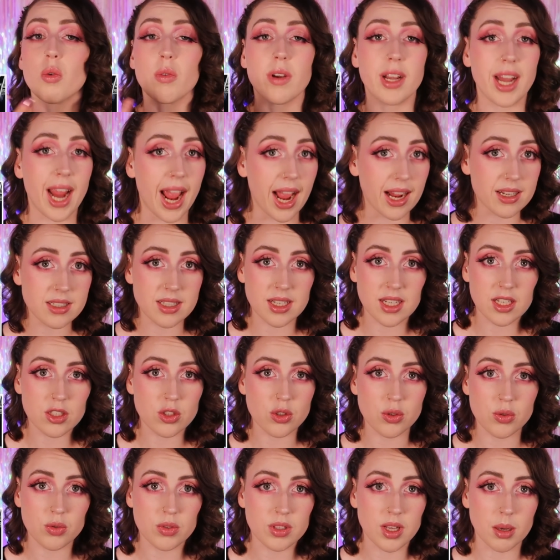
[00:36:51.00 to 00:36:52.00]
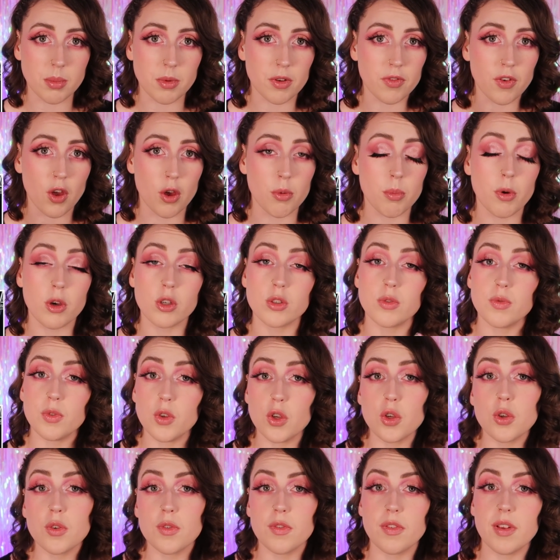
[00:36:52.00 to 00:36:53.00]
reacting to some of her most
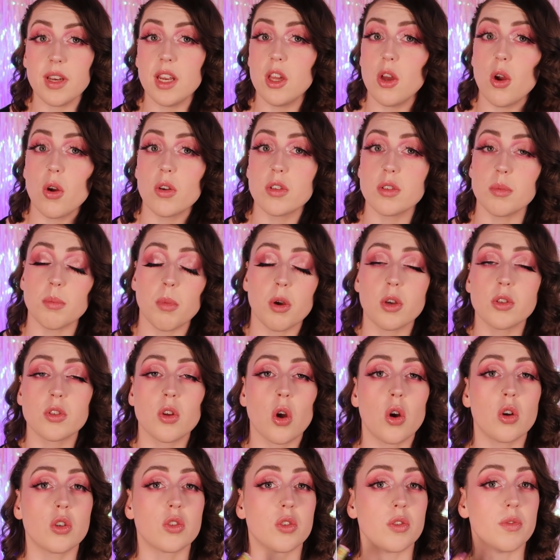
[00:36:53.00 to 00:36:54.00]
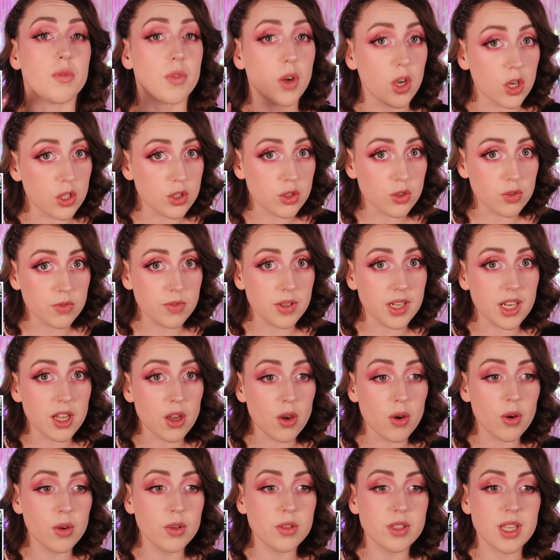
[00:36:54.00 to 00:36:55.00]
viewed videos and most controversial
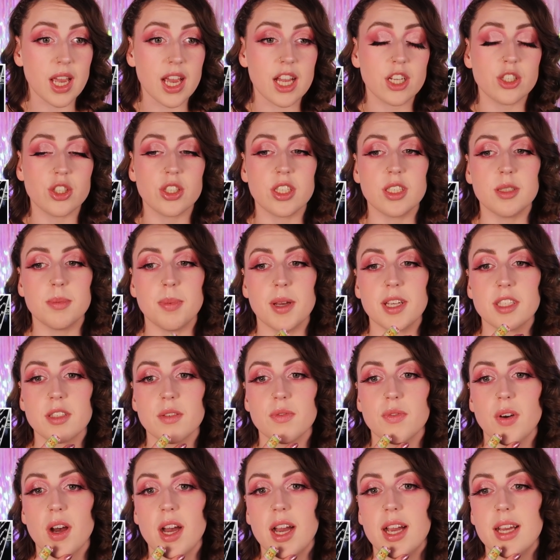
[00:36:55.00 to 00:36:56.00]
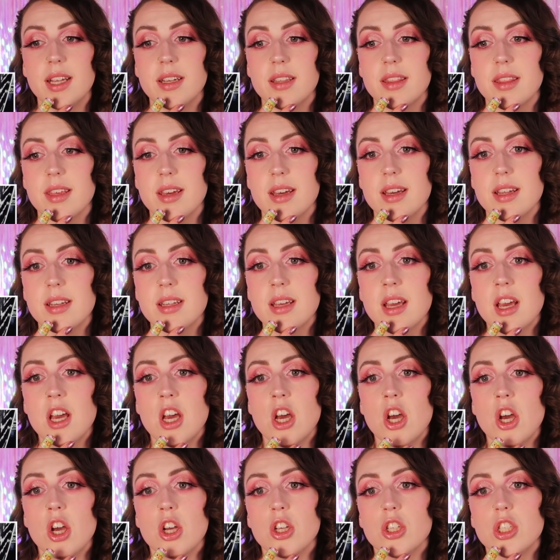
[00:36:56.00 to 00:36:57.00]
videos, and she specified that
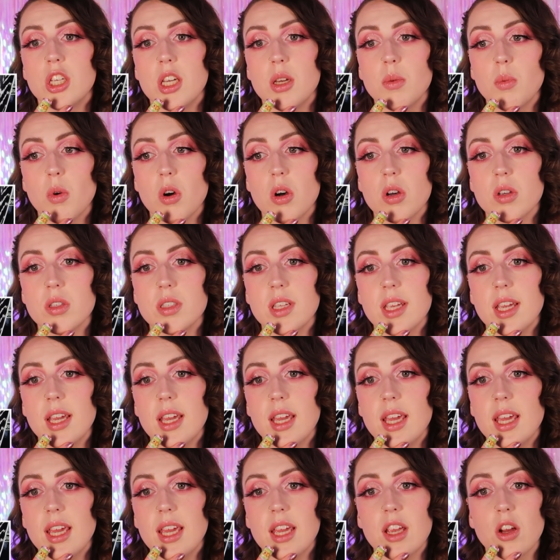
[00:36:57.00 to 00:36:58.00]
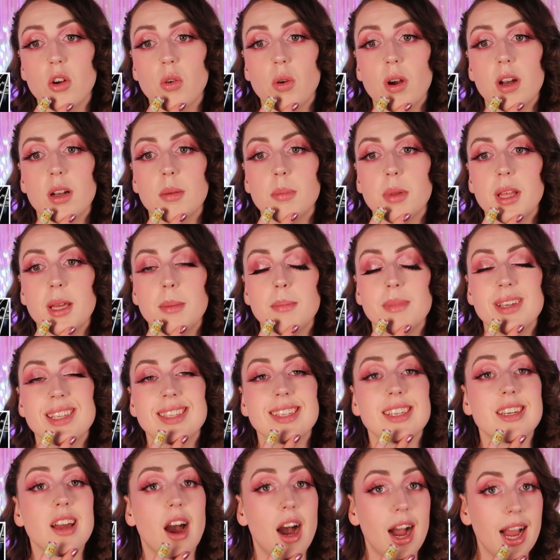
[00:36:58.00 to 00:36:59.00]
she was incredibly
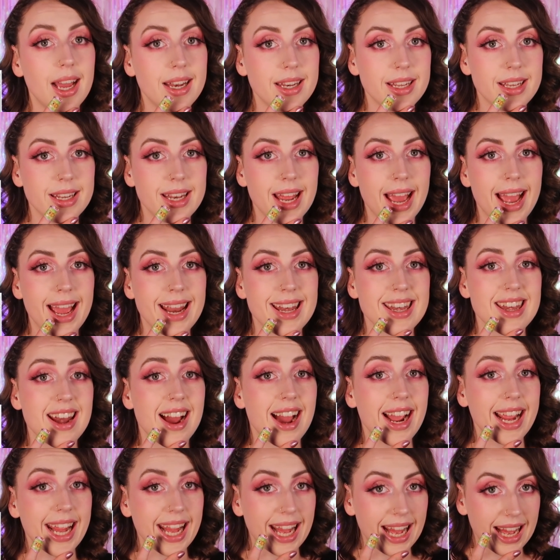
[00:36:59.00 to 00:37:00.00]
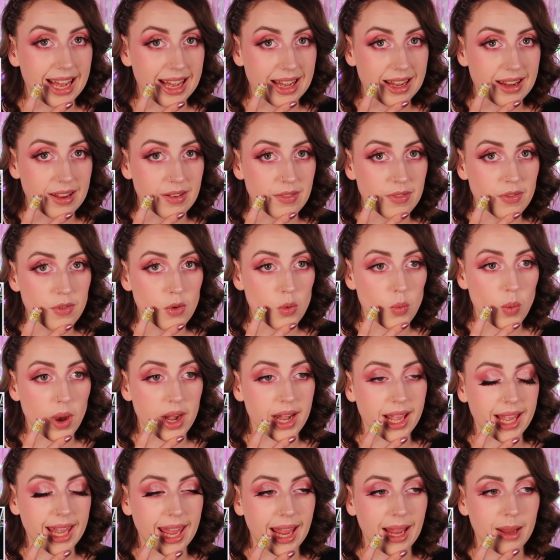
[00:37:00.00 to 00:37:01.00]
misguided and naive
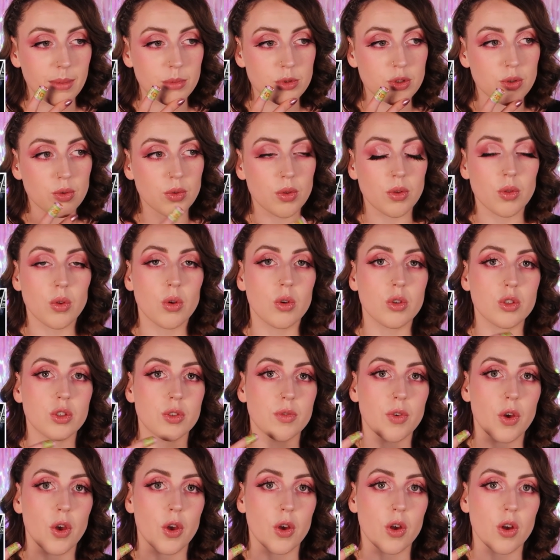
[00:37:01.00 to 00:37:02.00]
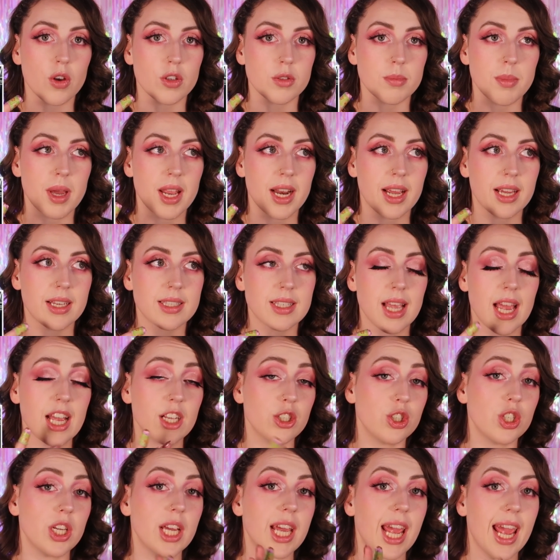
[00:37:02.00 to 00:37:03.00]
when it came to the launch of her cosmetics
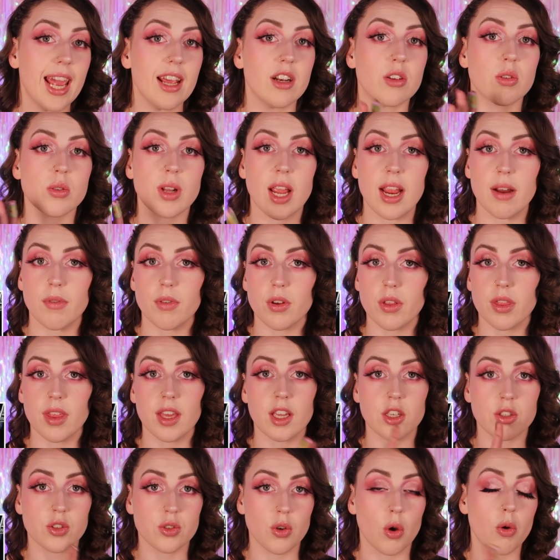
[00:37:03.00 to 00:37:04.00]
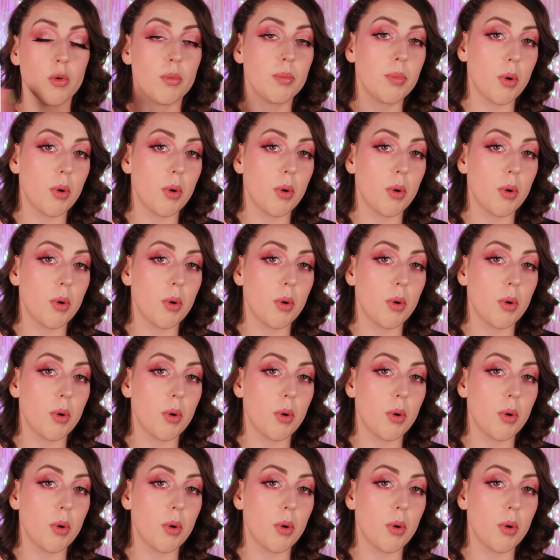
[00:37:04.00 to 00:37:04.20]
and she handled everything so